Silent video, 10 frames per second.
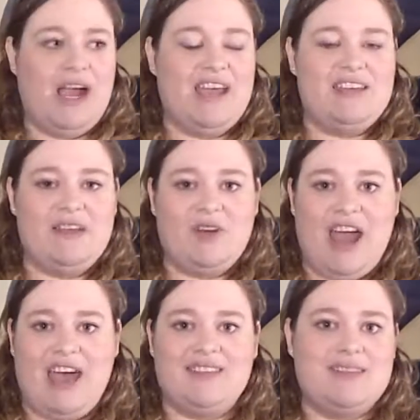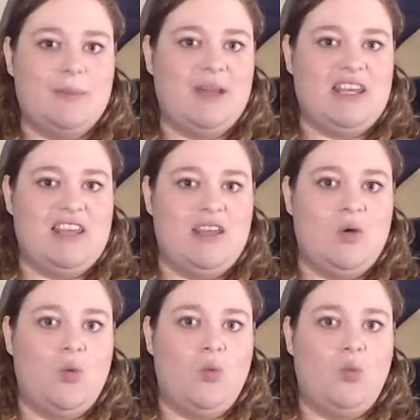I had never had somebody
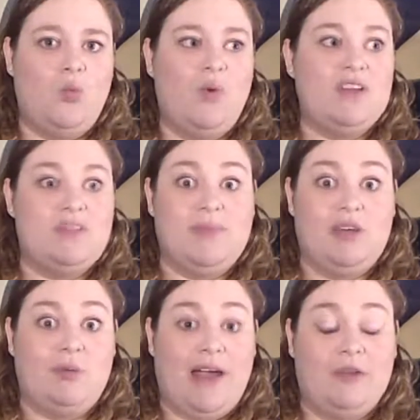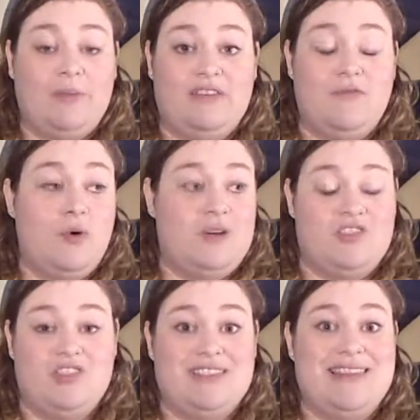want to be around me for
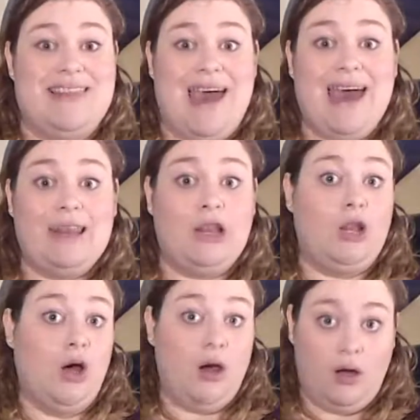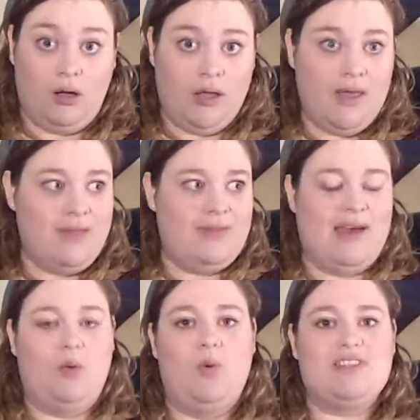just that long
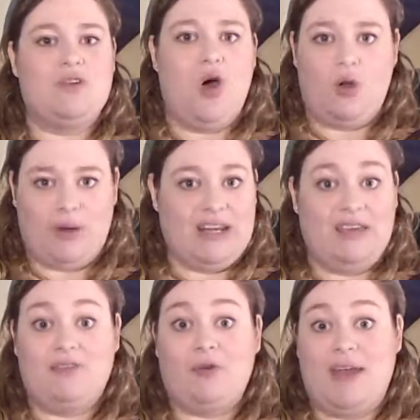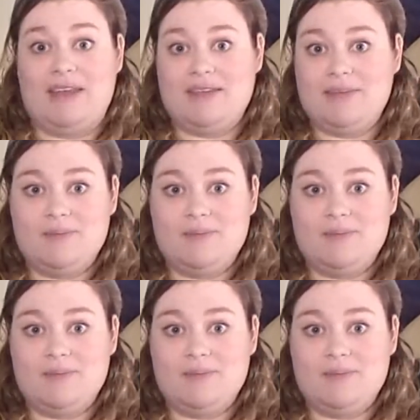that wasn't already a friend.